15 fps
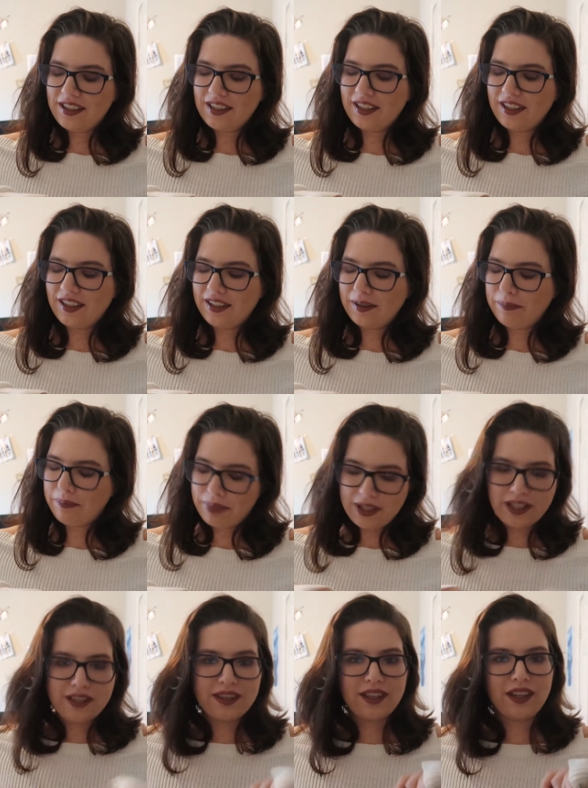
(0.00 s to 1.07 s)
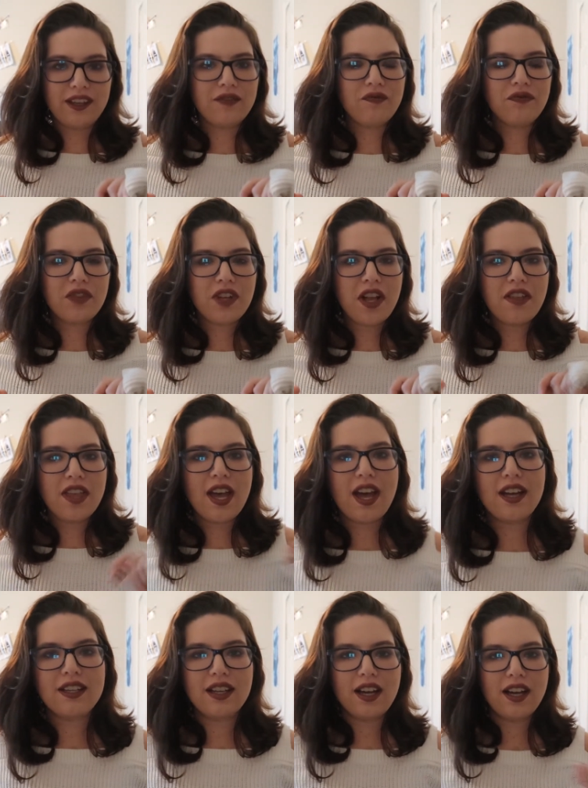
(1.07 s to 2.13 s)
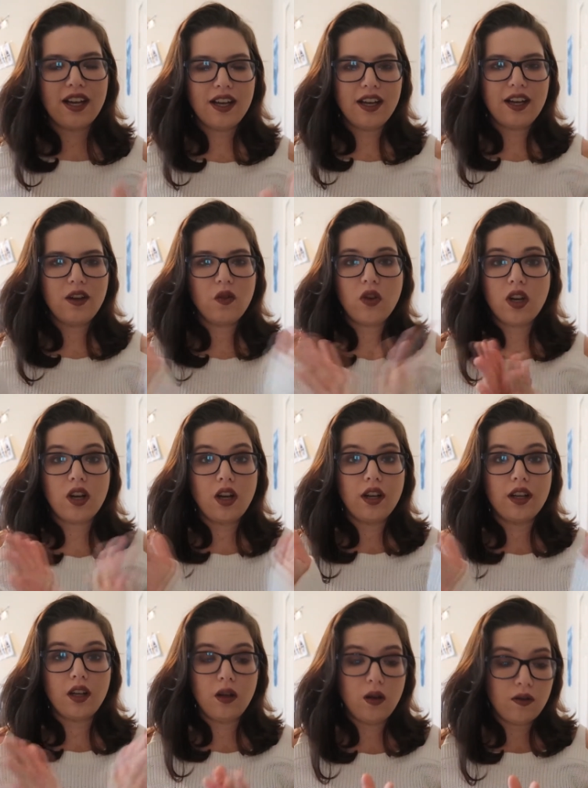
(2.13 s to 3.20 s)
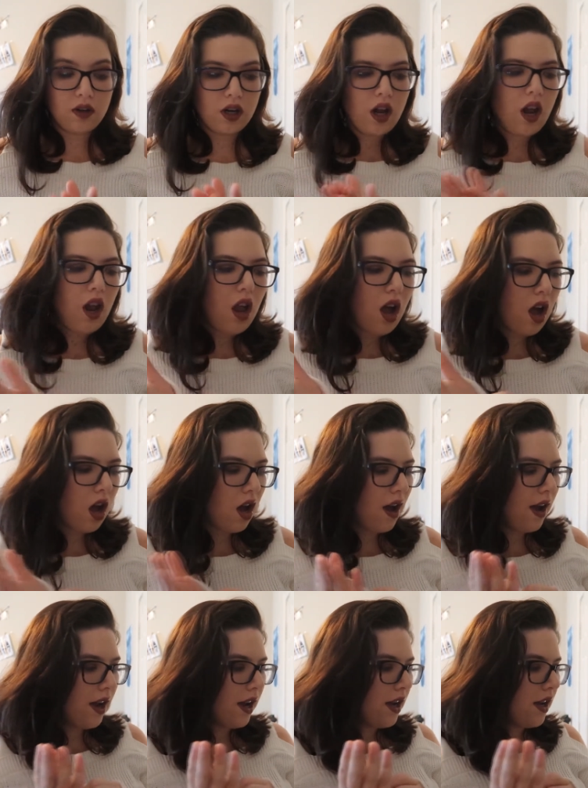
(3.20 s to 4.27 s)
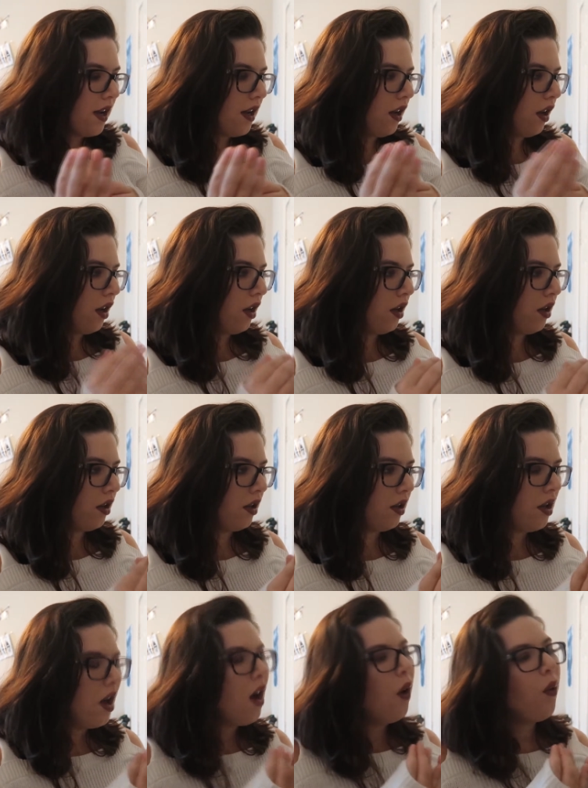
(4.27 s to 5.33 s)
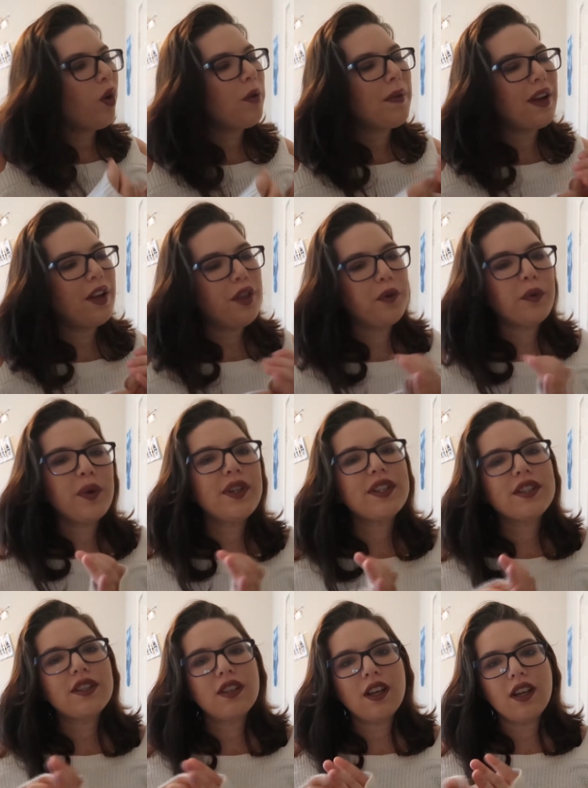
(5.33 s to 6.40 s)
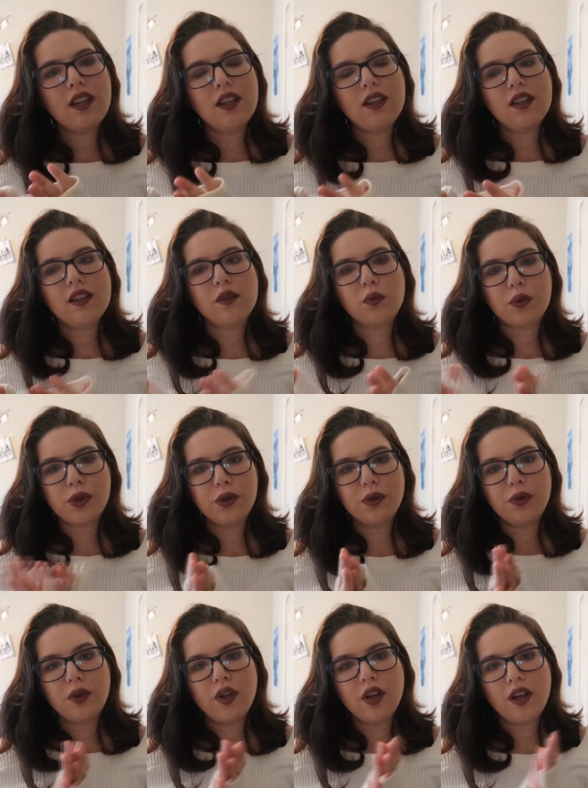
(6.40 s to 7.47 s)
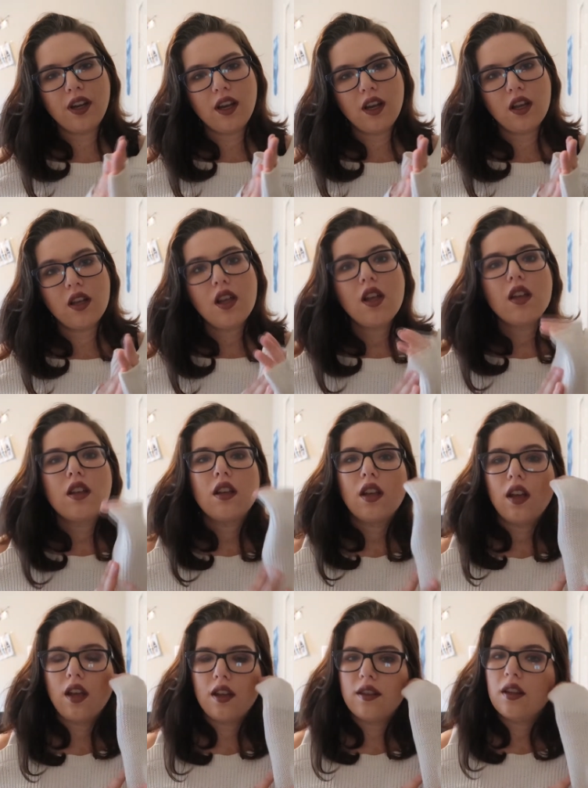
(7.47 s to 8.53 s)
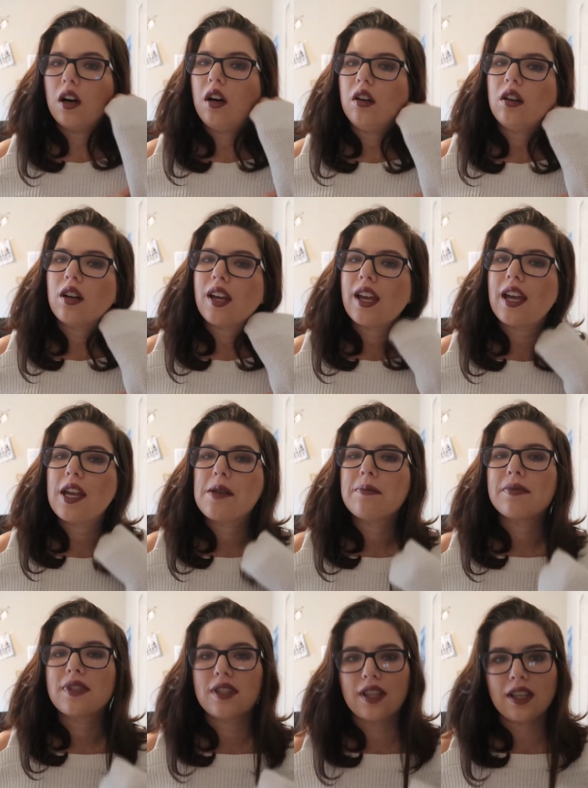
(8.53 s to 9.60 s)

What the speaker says: a big thing that I cannot get over. One of my other ones is Rue and the Hunger Games.